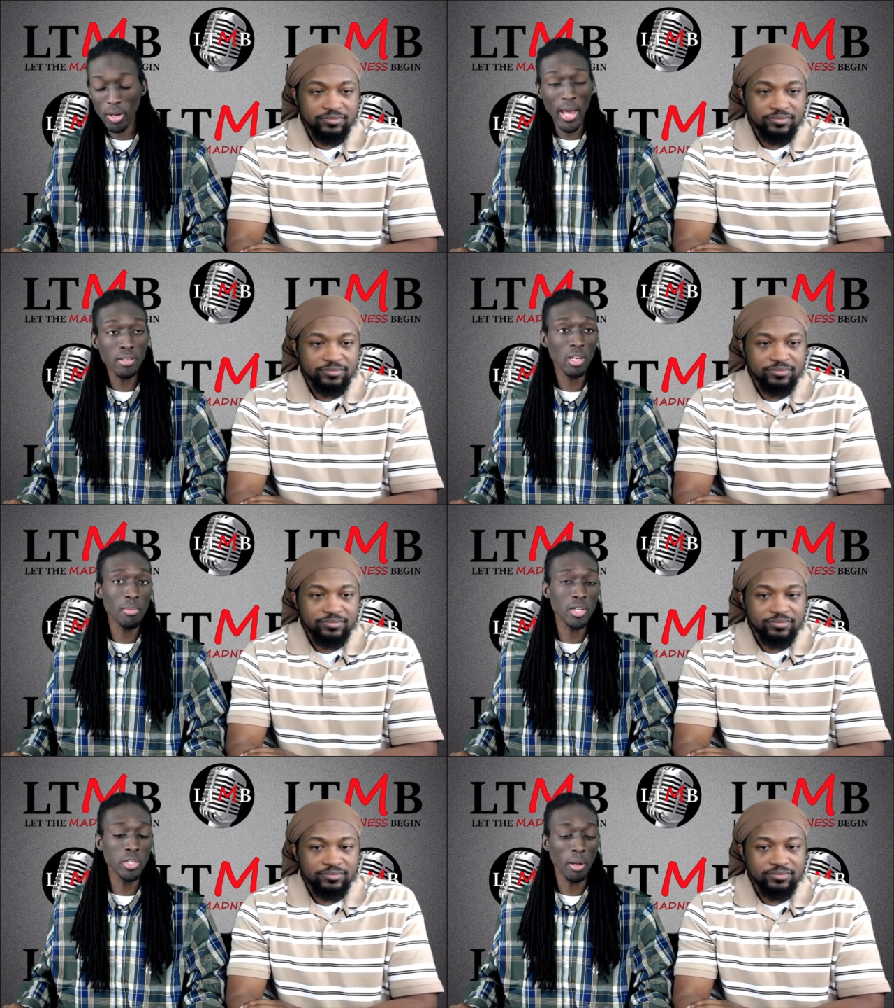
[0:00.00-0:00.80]
Speaker 1: last time
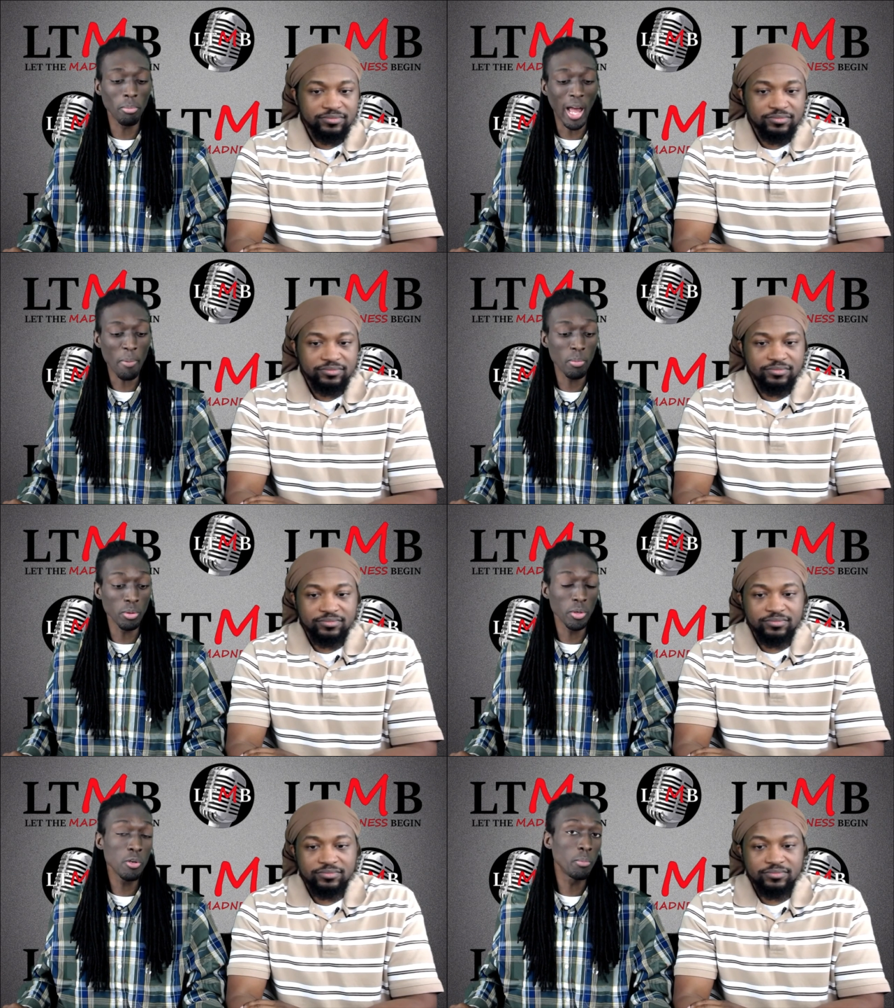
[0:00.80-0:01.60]
I checked, black people
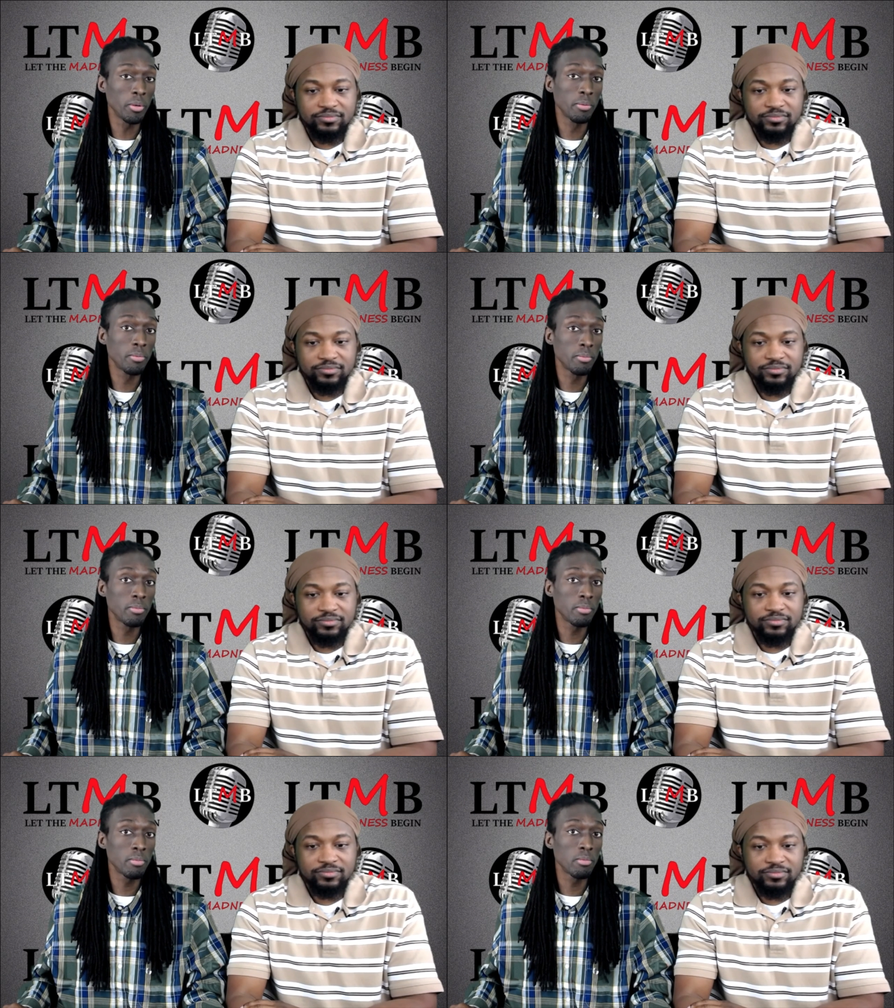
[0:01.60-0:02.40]
are human.
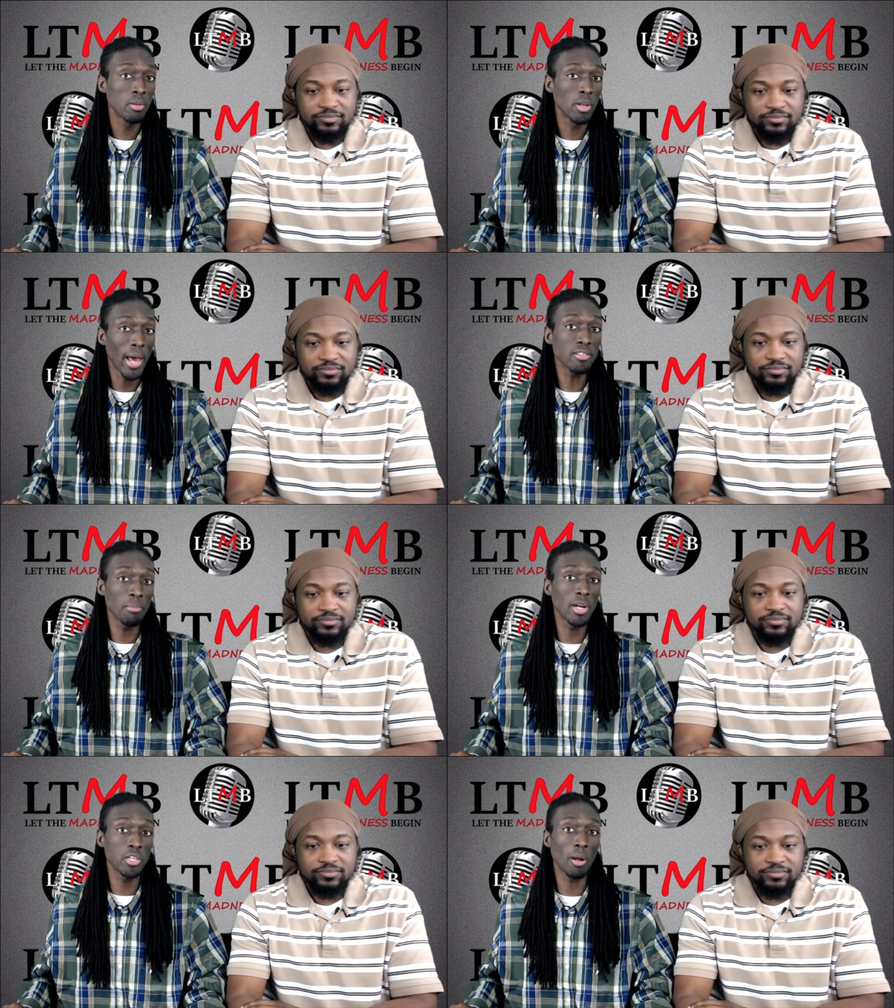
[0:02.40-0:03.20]
Last time
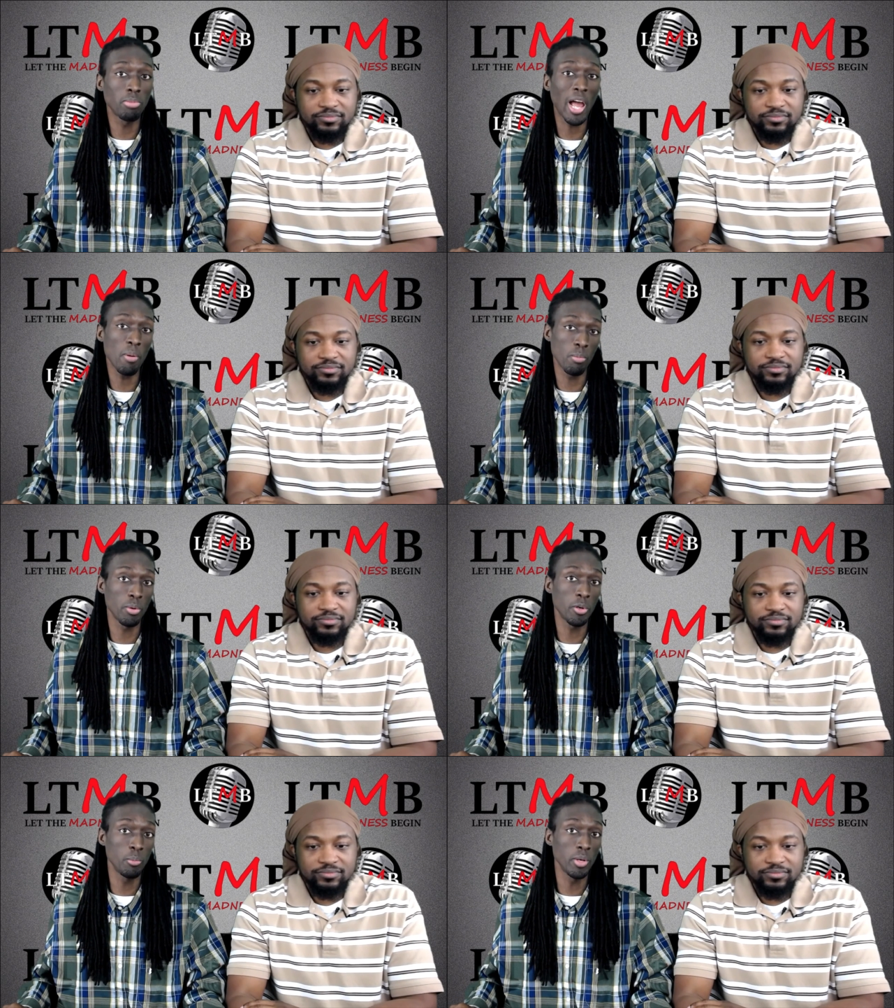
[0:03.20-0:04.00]
I checked, black people are
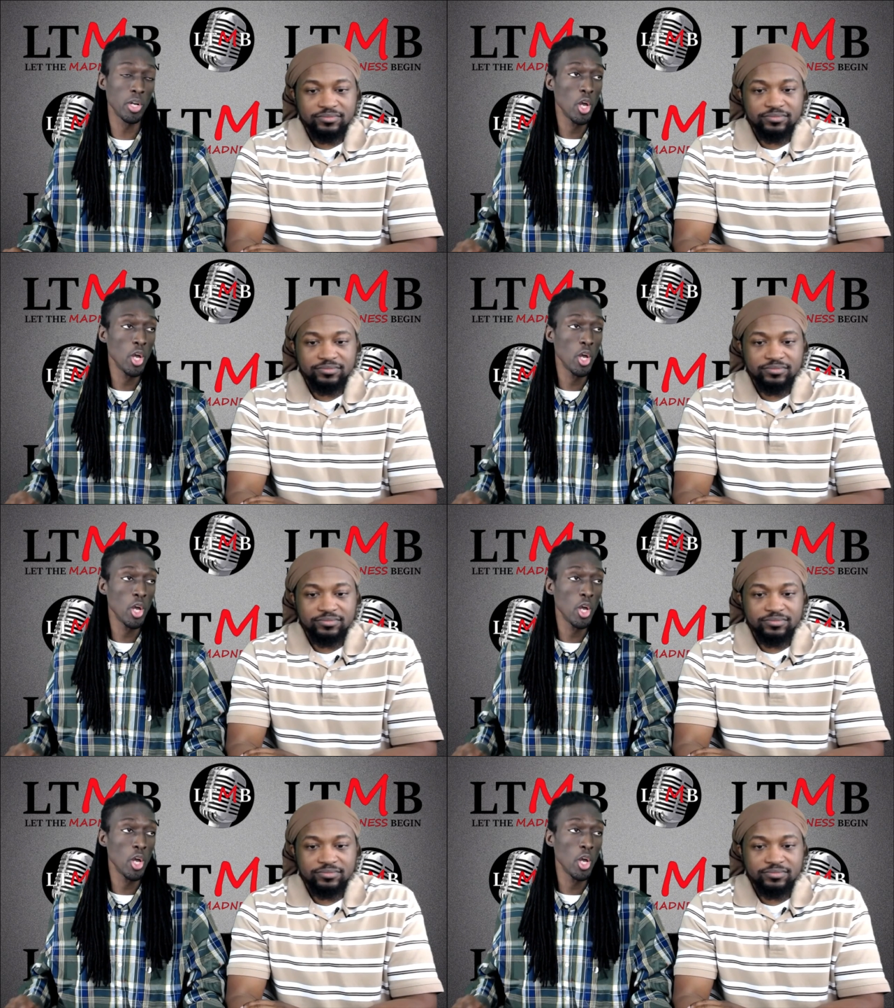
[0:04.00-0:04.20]
human.